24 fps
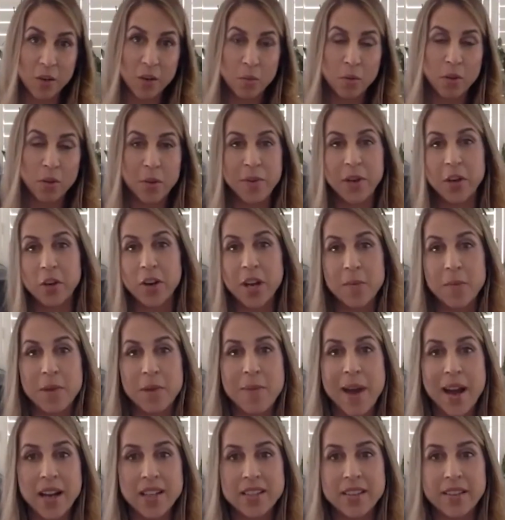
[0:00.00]
employment or coming
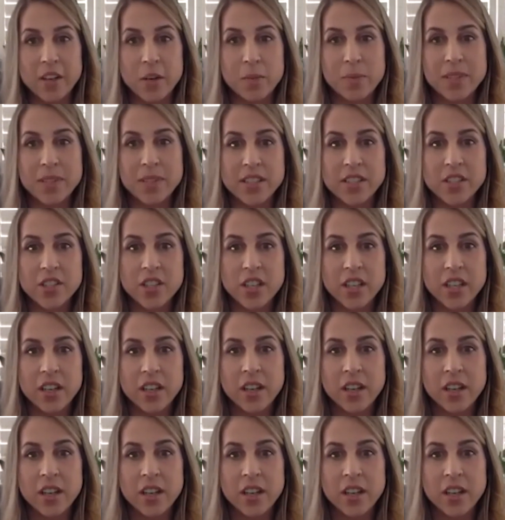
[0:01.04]
back to their position.